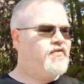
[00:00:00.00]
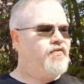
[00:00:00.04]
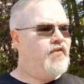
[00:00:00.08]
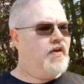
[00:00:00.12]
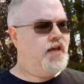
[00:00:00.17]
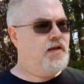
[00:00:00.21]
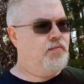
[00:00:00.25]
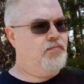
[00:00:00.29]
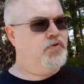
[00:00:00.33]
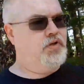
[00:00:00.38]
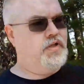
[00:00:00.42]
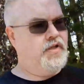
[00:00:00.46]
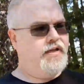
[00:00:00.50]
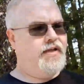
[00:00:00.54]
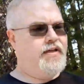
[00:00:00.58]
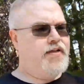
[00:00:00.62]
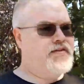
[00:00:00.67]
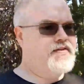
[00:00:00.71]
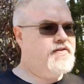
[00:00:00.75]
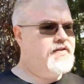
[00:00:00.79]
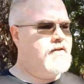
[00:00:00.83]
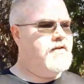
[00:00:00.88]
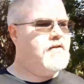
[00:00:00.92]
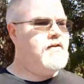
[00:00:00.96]
fame
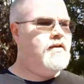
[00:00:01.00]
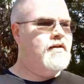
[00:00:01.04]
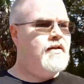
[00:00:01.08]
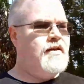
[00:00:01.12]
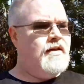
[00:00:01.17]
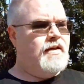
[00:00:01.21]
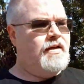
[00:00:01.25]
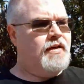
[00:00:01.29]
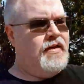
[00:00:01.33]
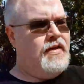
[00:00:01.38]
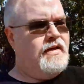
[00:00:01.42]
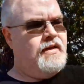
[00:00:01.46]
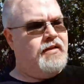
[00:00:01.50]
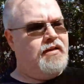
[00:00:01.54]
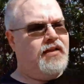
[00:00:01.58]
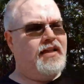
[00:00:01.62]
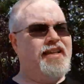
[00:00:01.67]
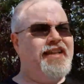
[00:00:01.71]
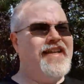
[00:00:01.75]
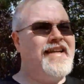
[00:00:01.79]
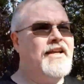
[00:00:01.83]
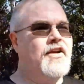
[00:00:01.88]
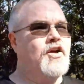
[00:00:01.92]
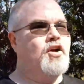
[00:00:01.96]
plays
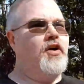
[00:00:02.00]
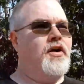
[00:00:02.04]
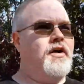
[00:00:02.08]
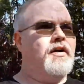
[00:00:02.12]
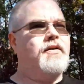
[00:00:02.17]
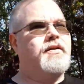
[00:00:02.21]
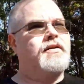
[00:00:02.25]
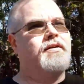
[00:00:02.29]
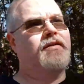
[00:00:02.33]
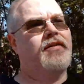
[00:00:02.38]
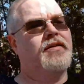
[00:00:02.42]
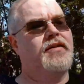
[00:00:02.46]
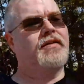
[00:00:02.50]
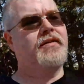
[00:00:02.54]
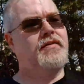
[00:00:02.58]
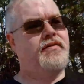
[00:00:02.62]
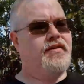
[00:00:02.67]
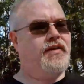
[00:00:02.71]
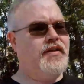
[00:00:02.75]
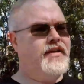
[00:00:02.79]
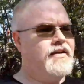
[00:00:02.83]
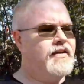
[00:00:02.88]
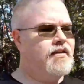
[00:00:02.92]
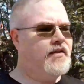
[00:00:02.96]
Lennier,
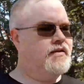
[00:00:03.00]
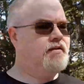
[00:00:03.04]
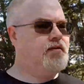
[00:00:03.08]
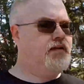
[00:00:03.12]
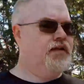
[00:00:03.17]
the